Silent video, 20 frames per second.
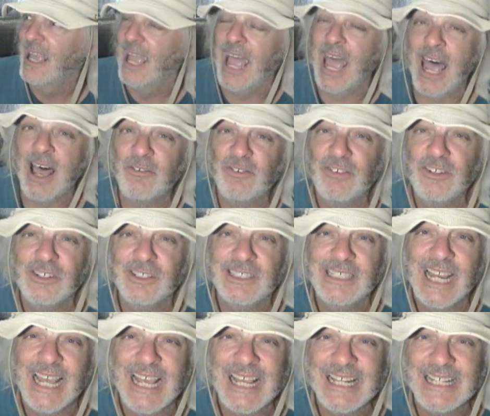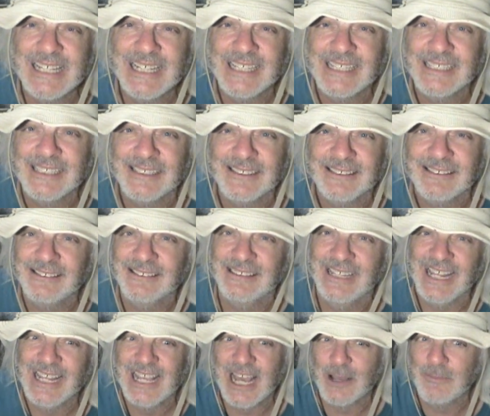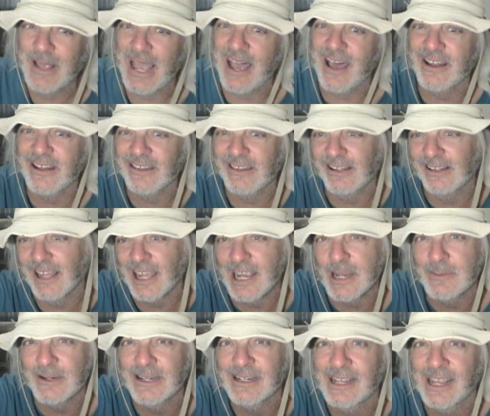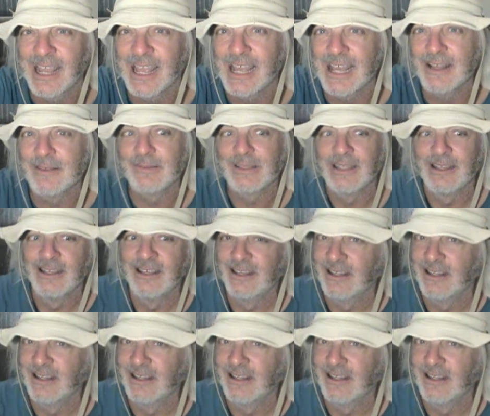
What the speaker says: after 10 years they come out of the labor camp?